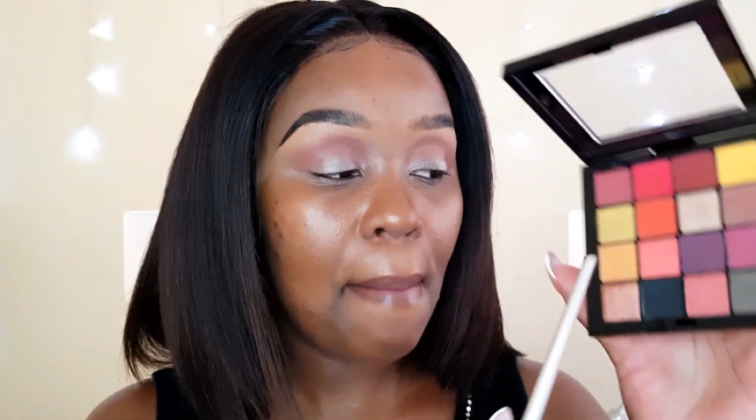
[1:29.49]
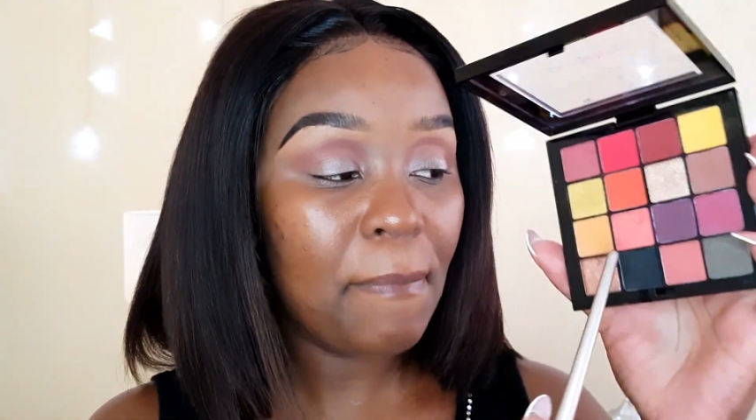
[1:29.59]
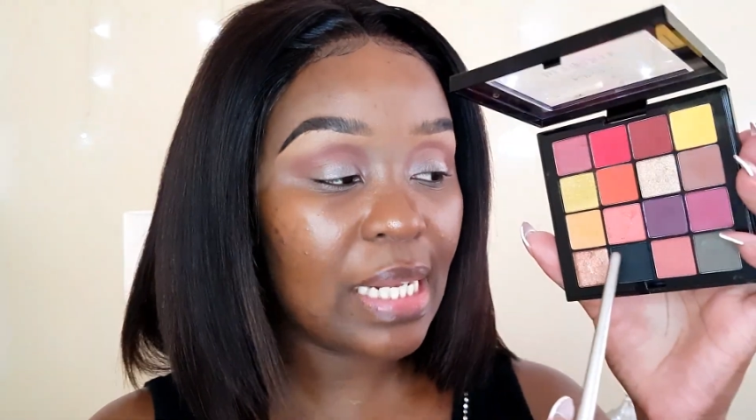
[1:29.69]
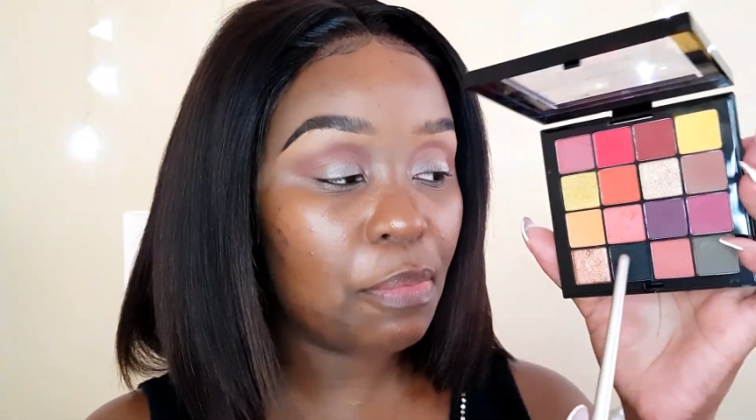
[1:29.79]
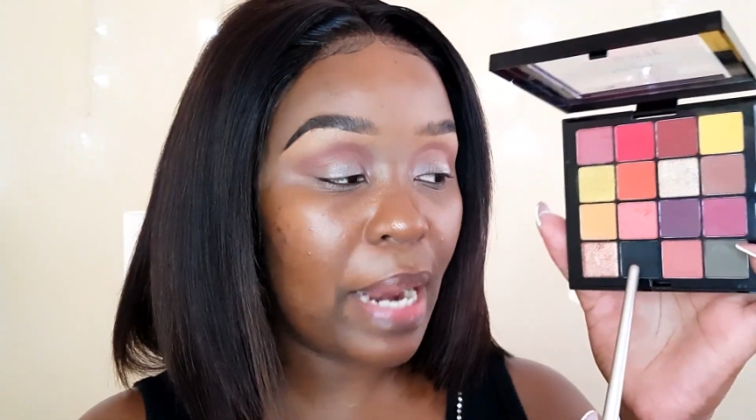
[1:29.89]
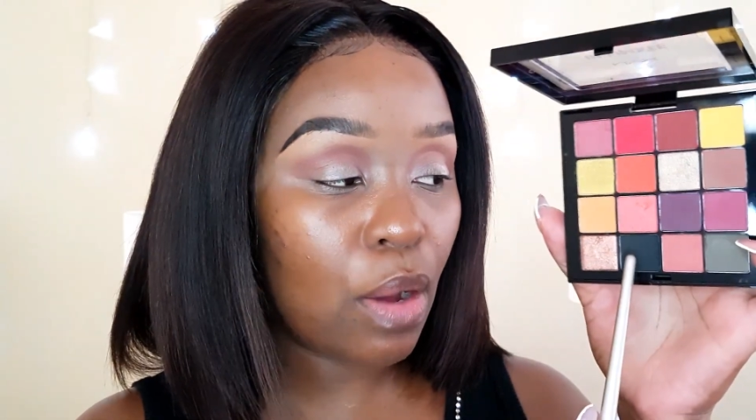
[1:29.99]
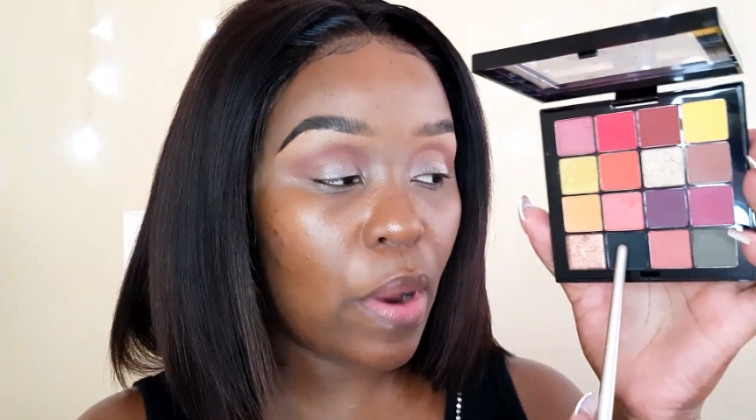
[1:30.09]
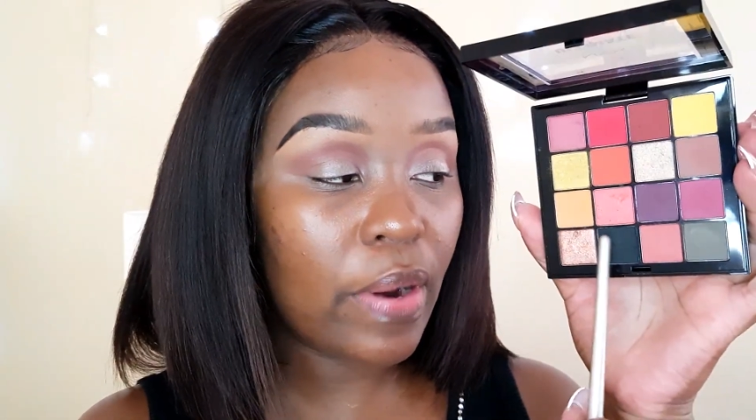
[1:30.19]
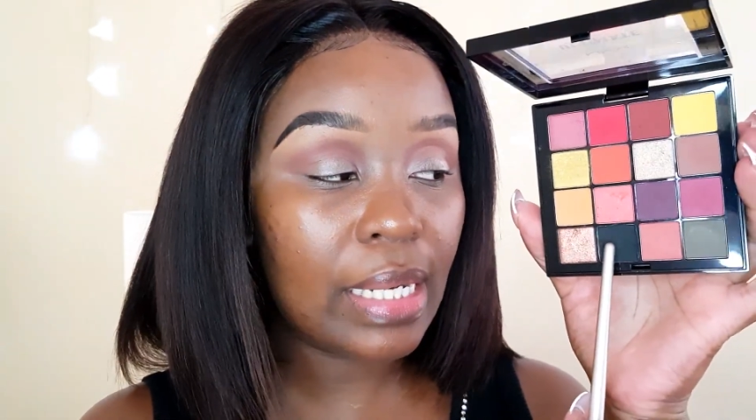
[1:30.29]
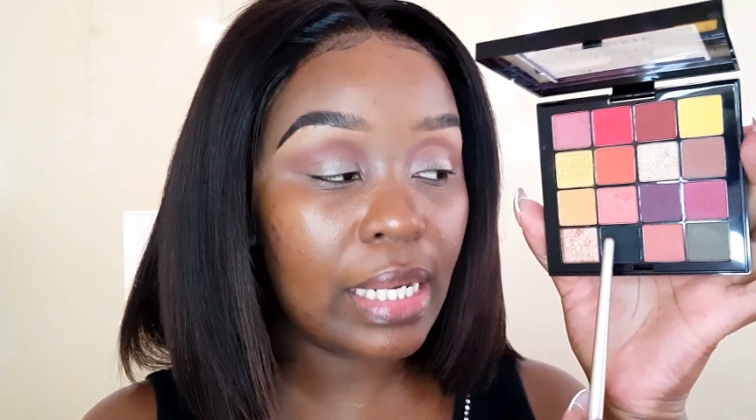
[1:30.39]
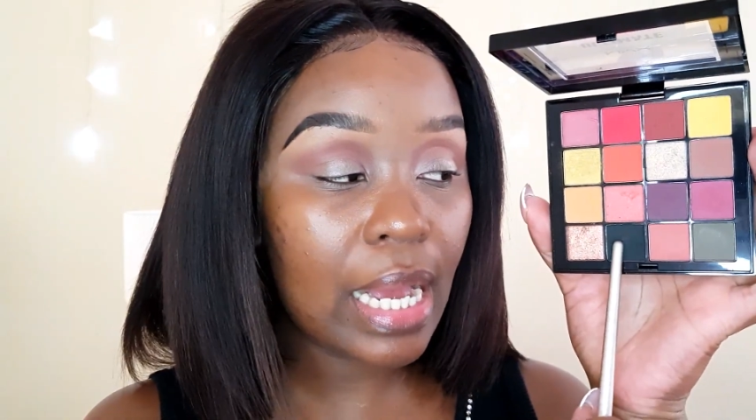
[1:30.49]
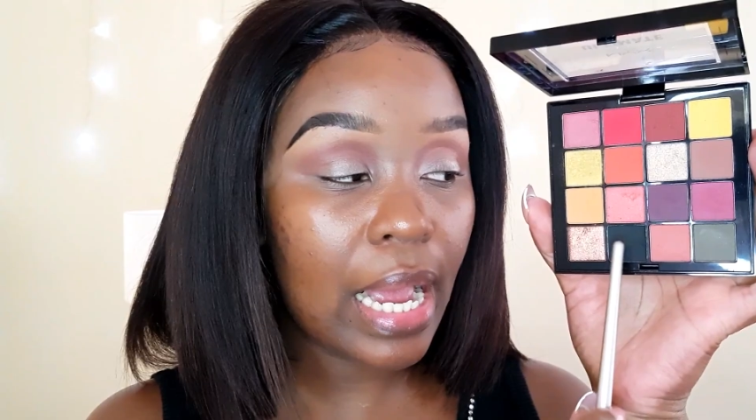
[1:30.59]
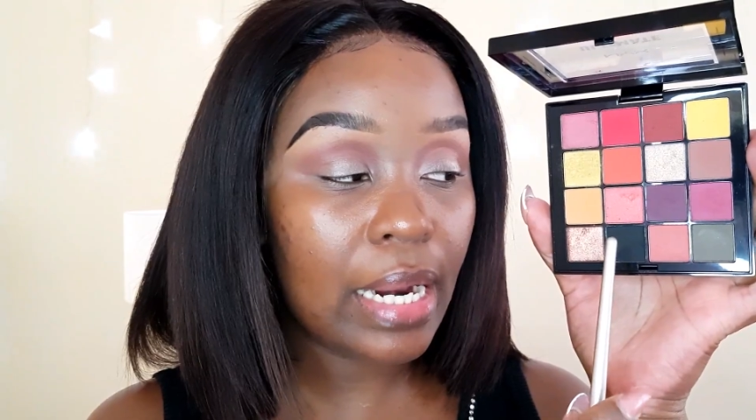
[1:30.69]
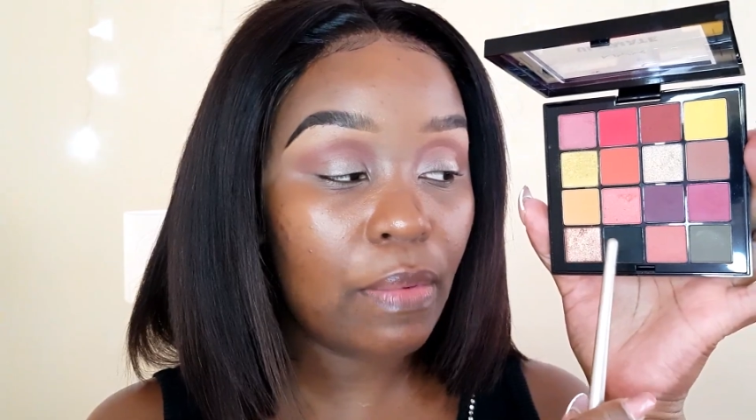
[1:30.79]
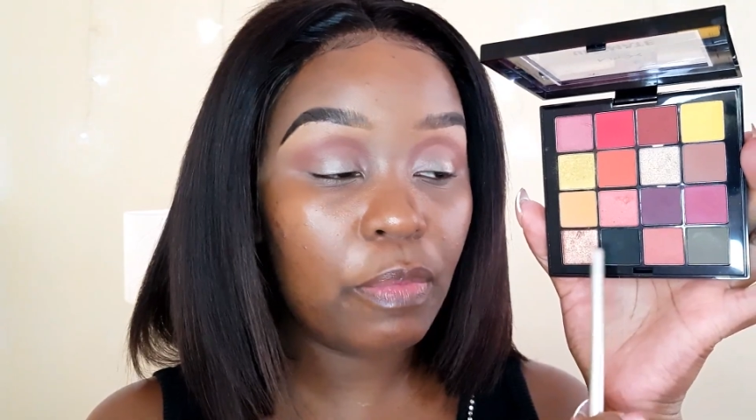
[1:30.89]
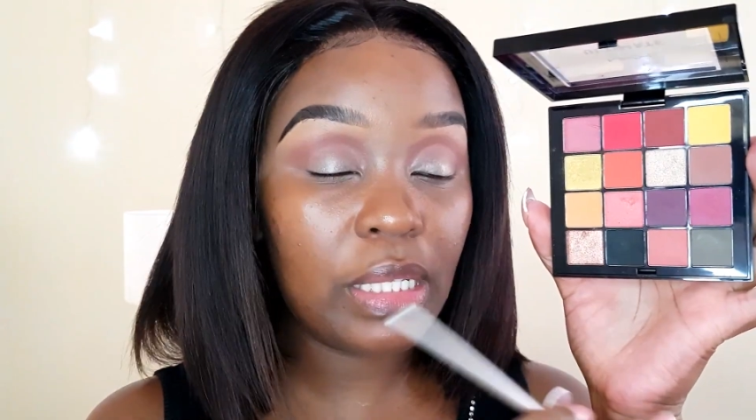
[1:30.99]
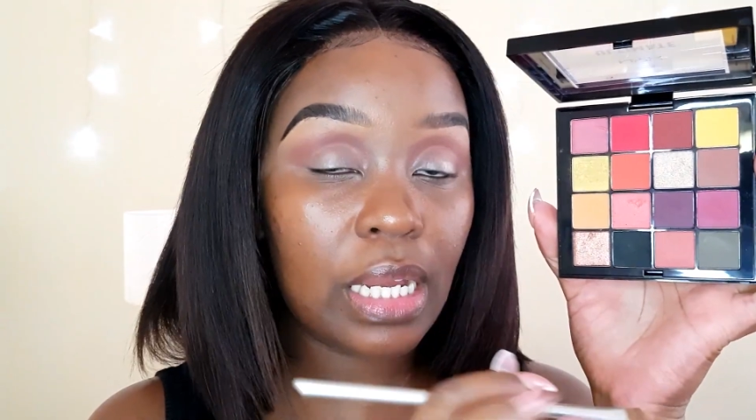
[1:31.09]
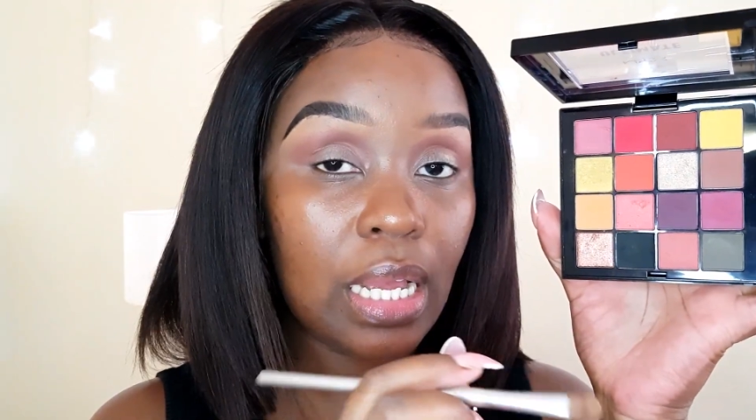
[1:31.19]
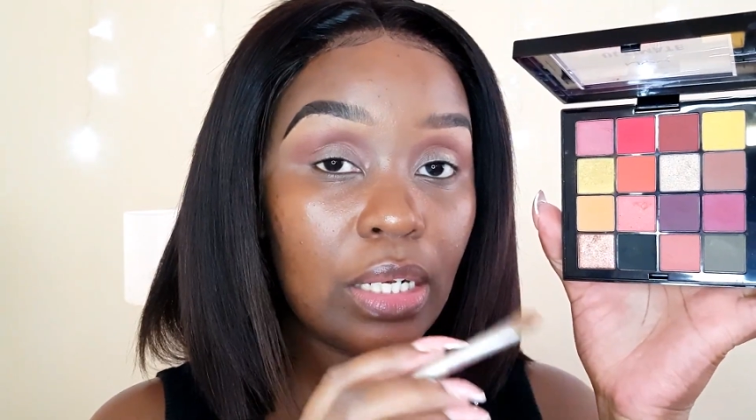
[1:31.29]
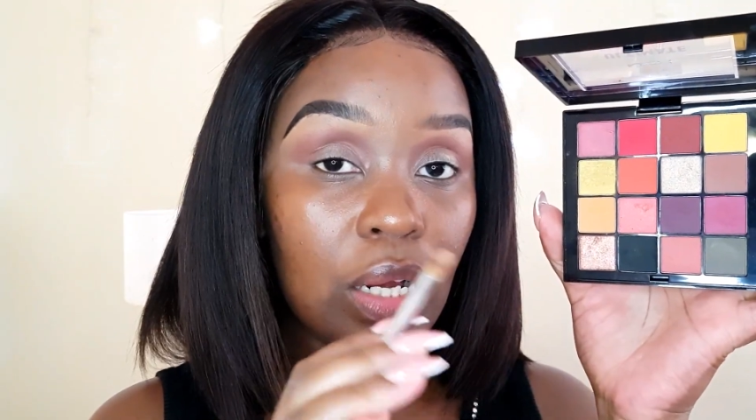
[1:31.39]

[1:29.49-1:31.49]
matte black one right here, and I will be taking it